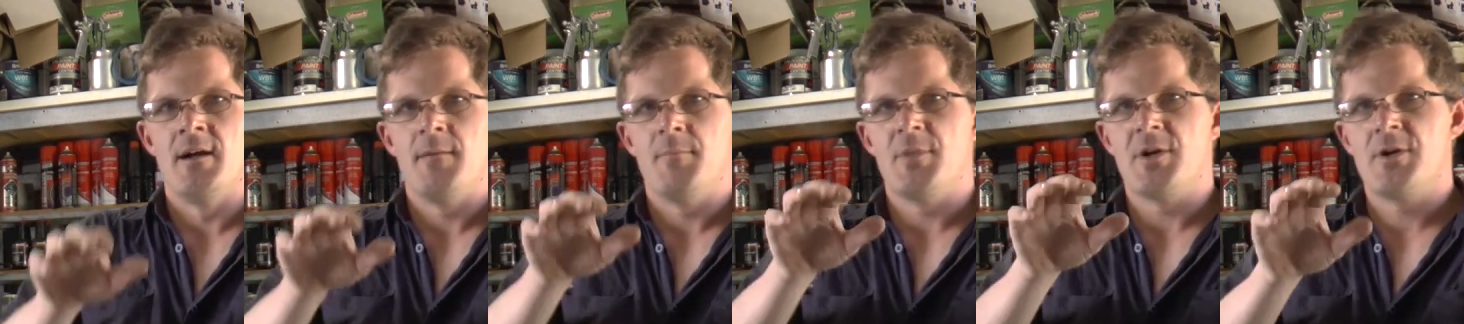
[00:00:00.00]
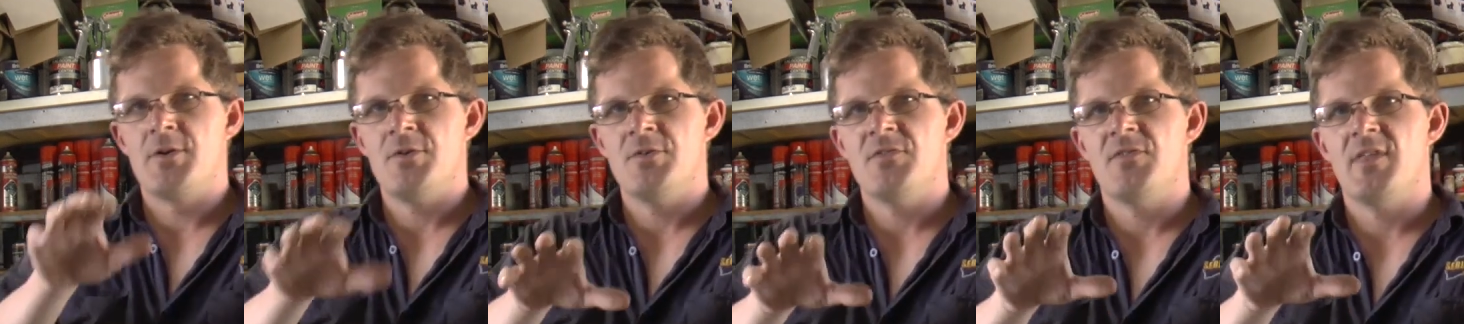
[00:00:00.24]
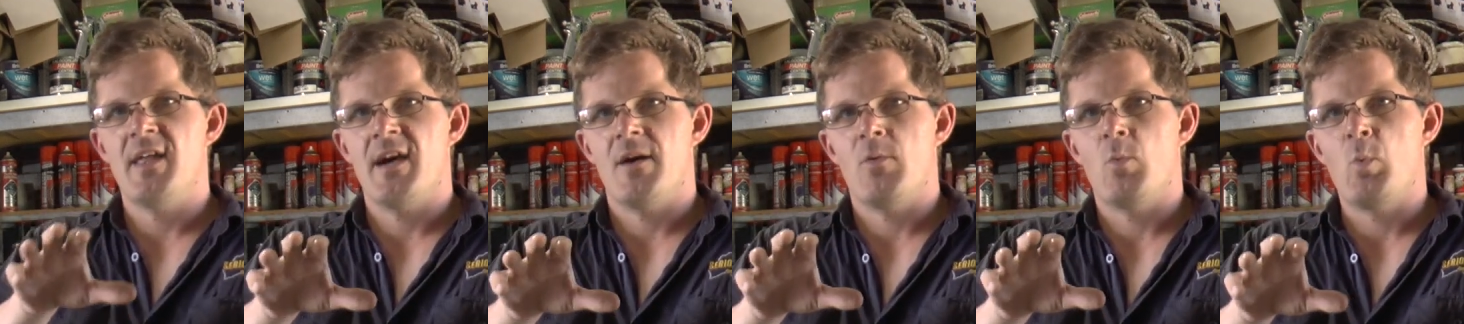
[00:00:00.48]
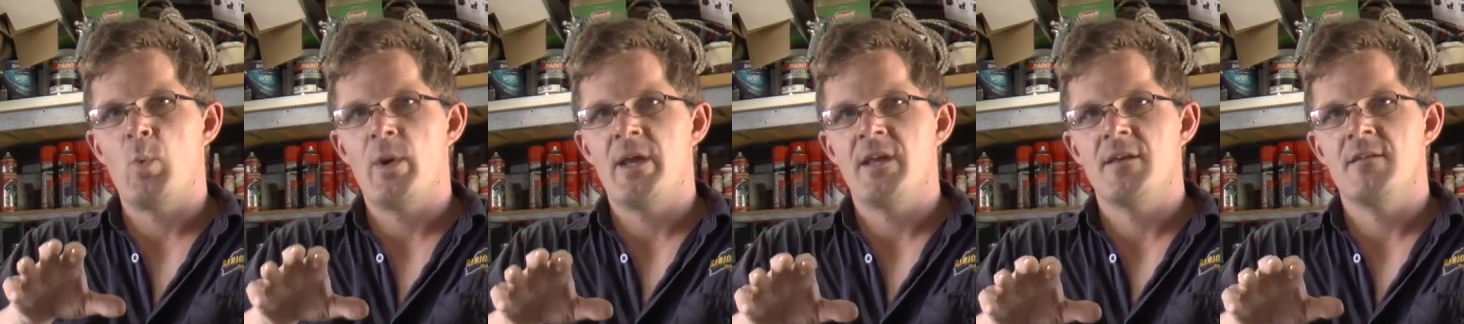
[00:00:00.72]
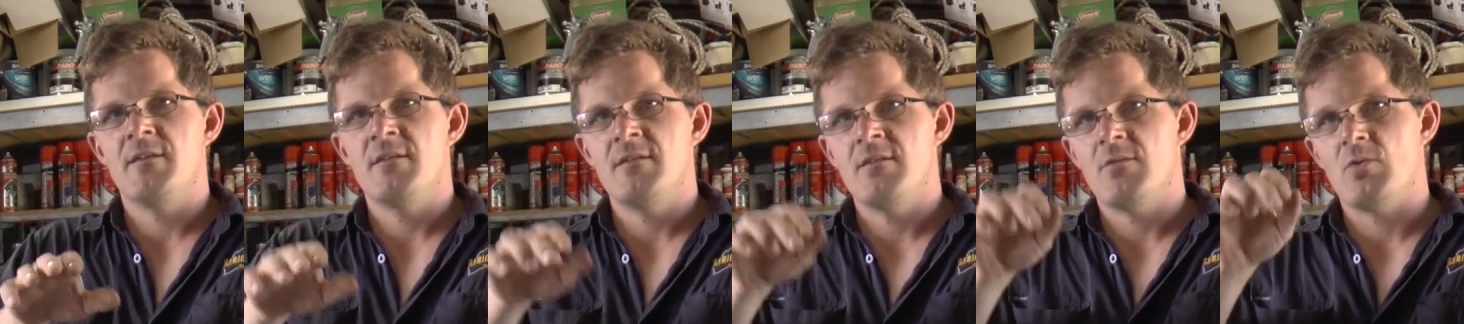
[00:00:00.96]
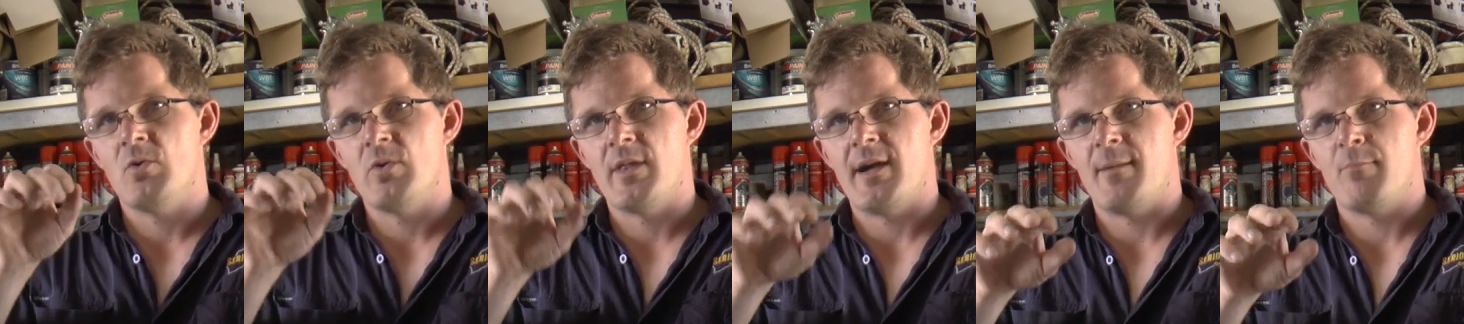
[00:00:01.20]
Because that wind,
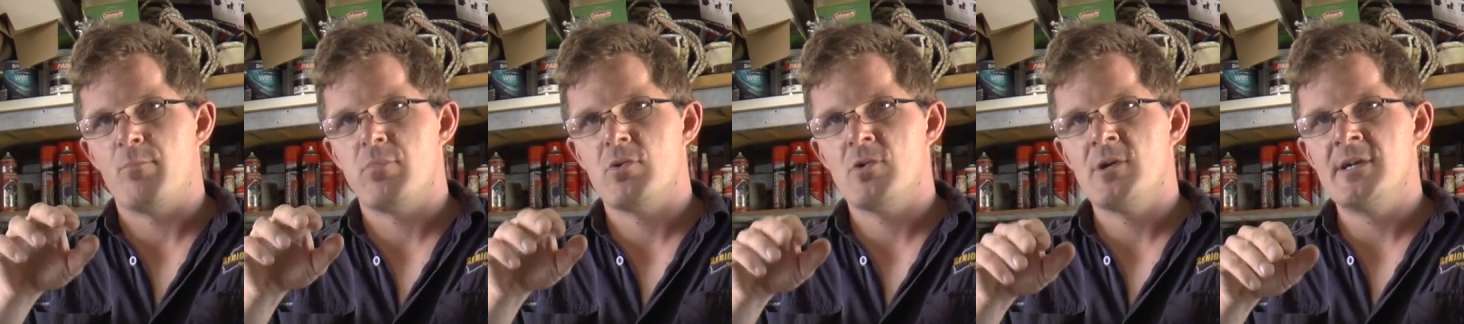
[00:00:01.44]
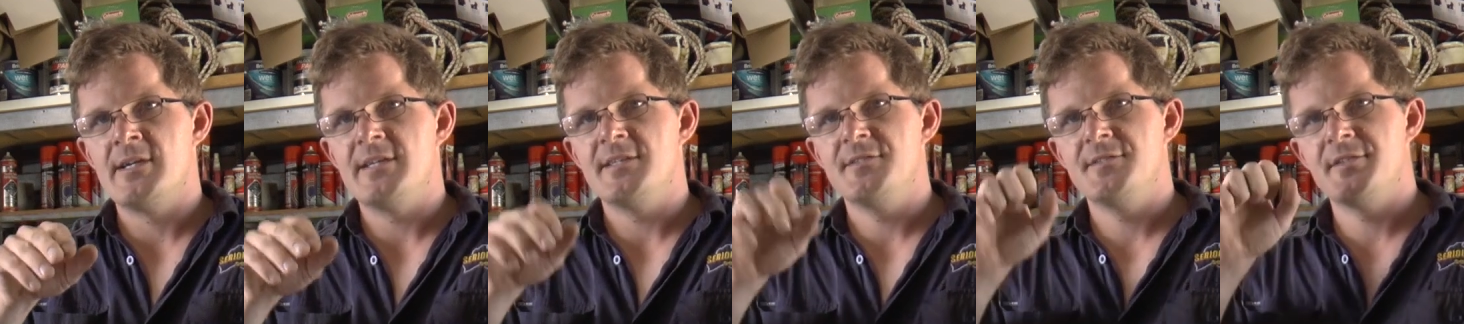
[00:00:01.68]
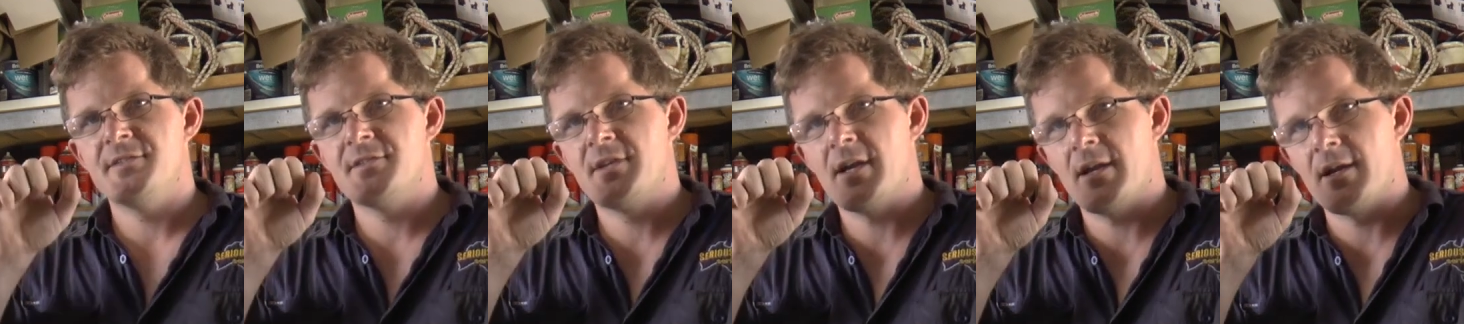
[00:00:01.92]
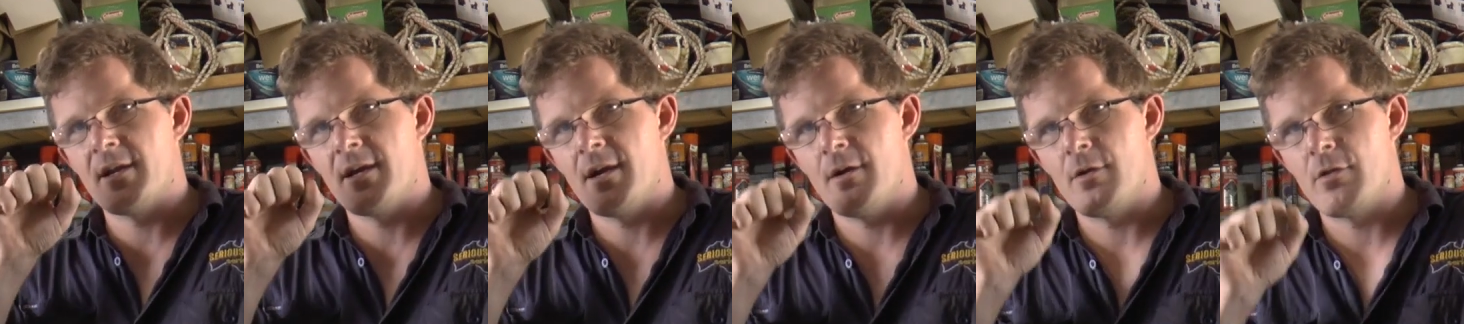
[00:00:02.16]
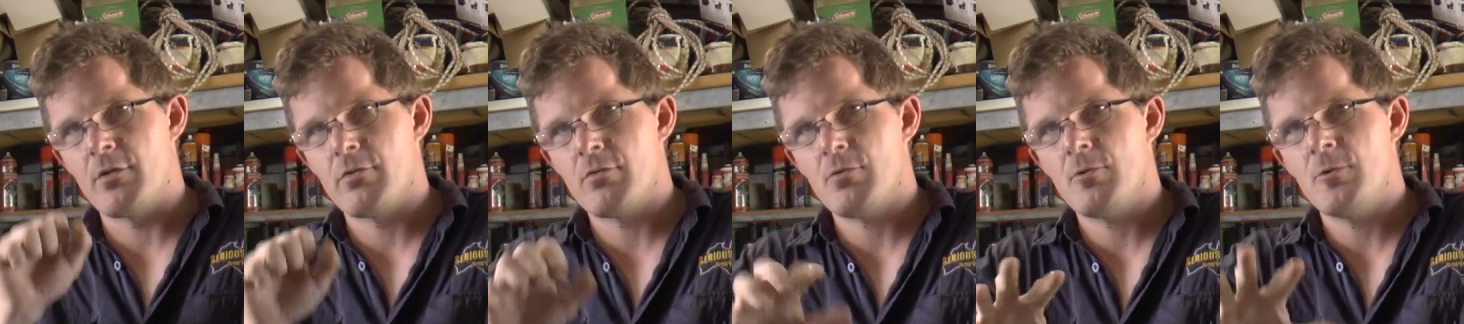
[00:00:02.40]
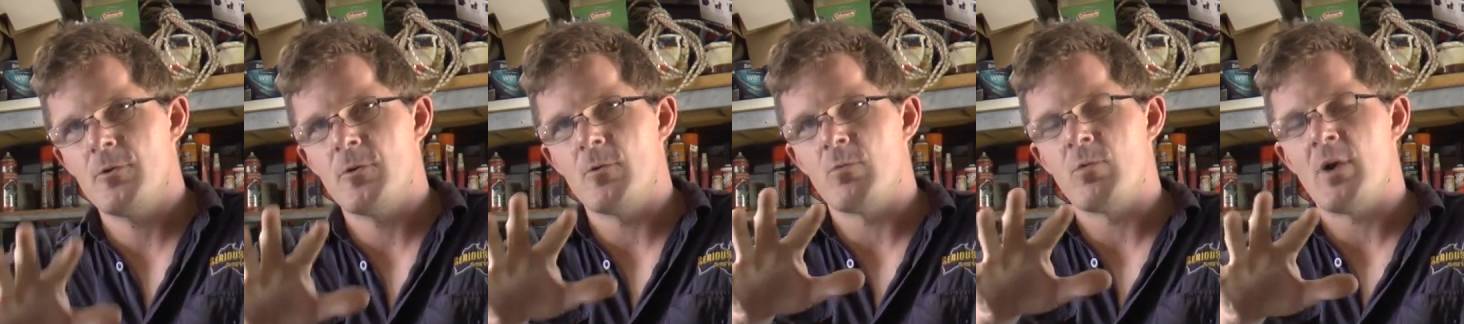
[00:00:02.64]
or that breeze, is going to go
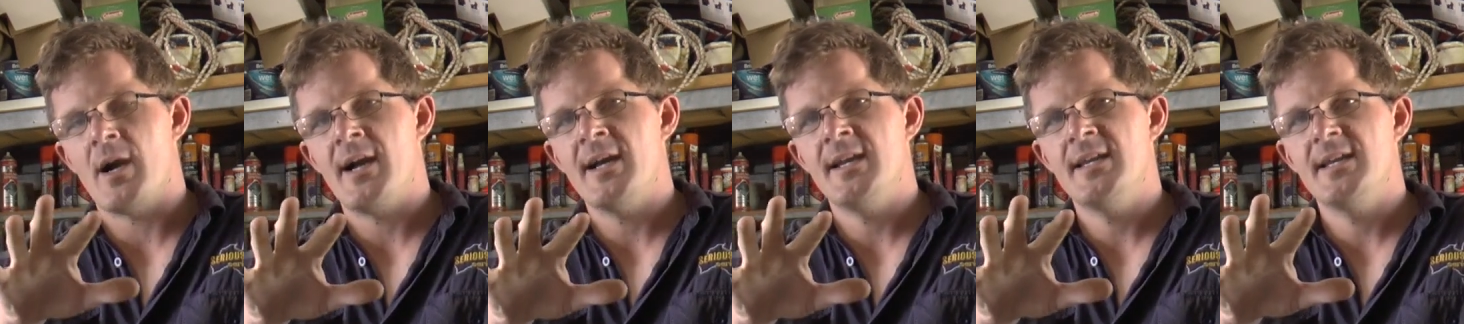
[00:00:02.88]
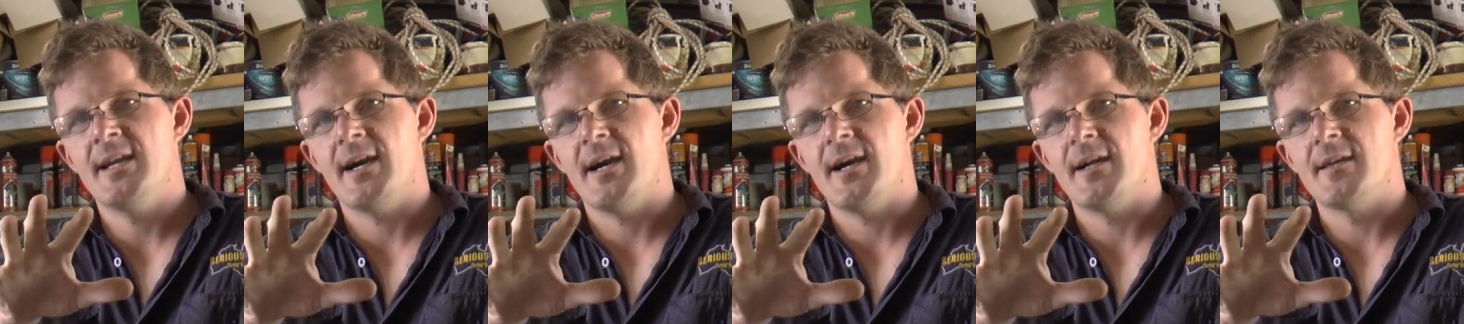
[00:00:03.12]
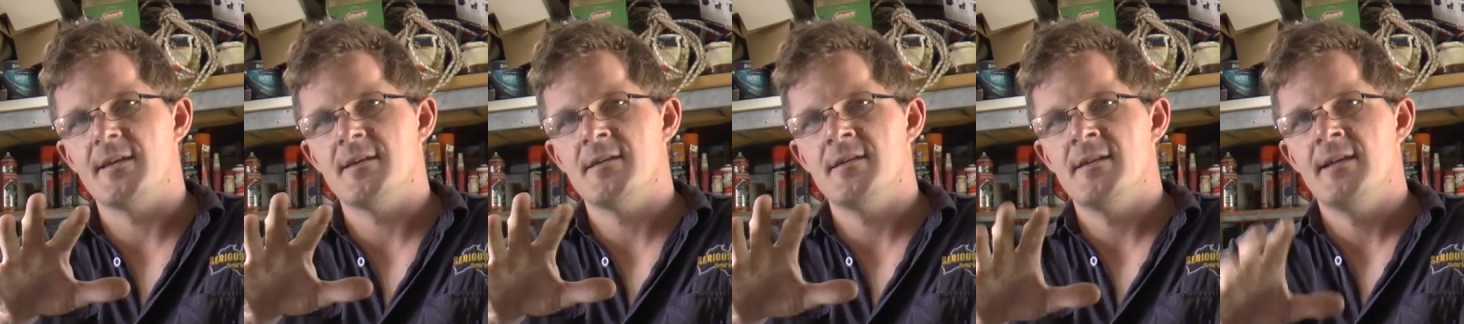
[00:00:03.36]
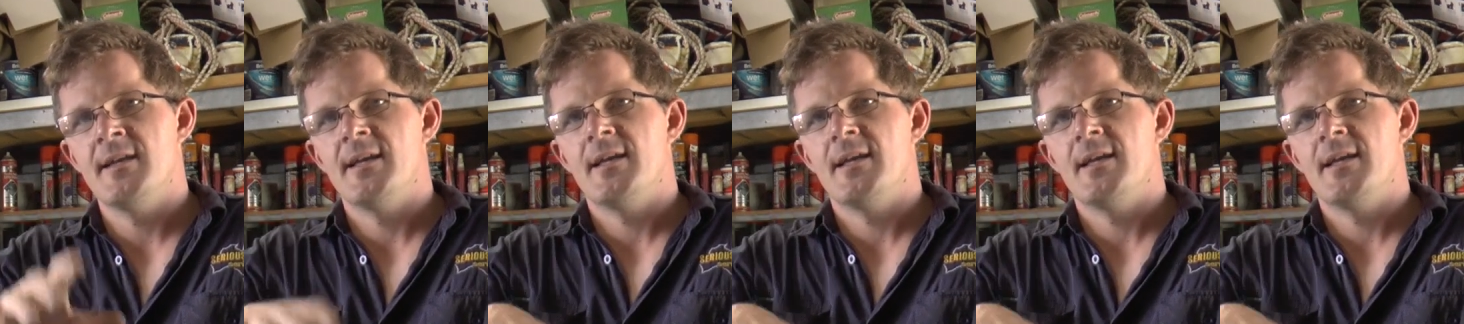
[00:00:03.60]
through the radiator,